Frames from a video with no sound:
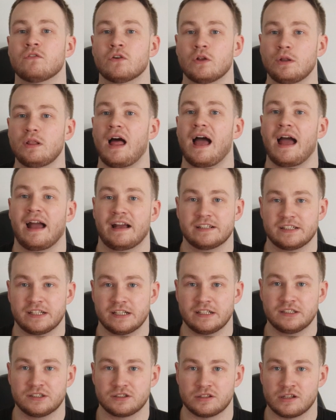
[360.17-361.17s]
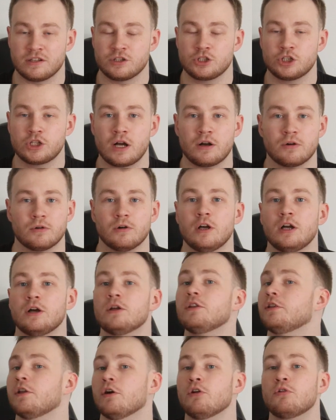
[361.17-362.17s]
full access to the show.
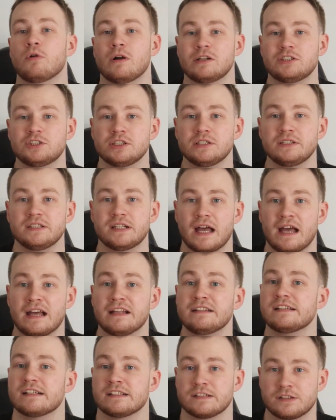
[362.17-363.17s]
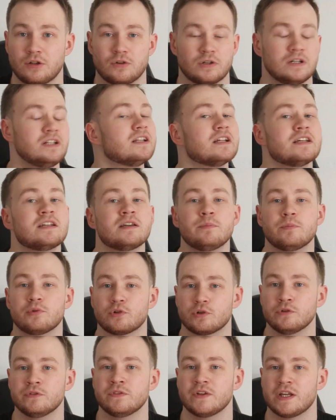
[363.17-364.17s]
No questions asked, as long as they can
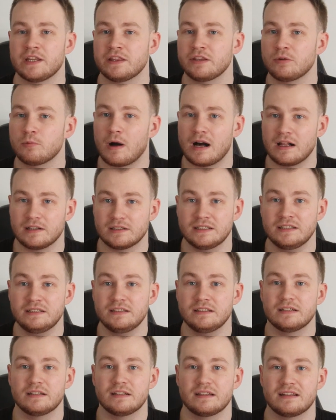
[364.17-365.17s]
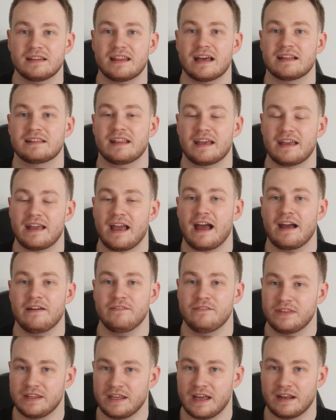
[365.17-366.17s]
prove in the wallet that they
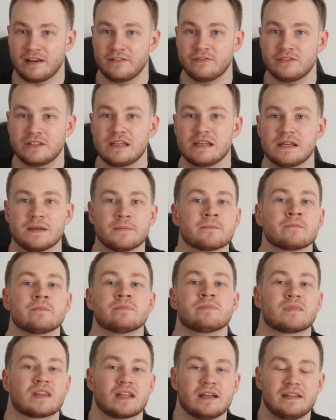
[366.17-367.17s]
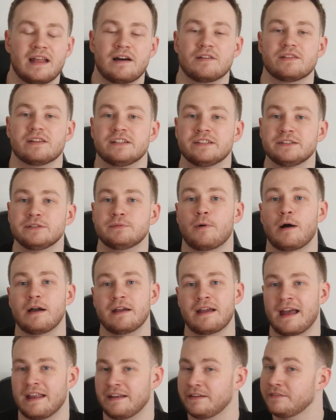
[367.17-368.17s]
have the NFT. Now, this is
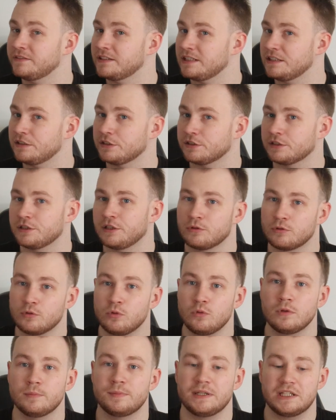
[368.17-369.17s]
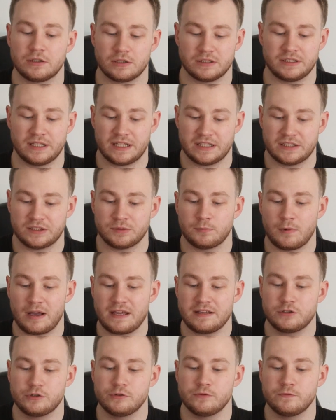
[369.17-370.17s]
why NFTs are so cool, because it's a
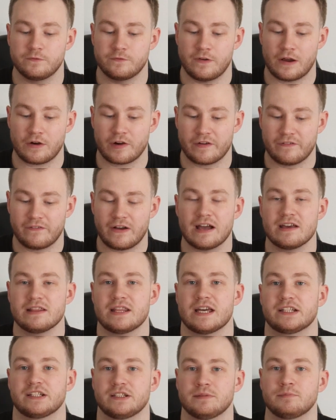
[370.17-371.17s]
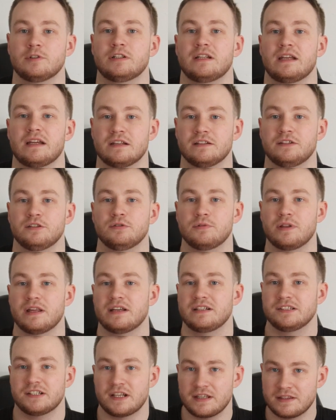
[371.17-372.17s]
way to verify that someone is who
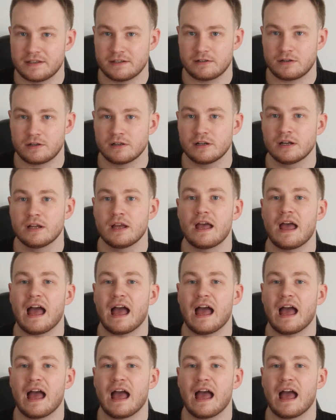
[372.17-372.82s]
they say they are,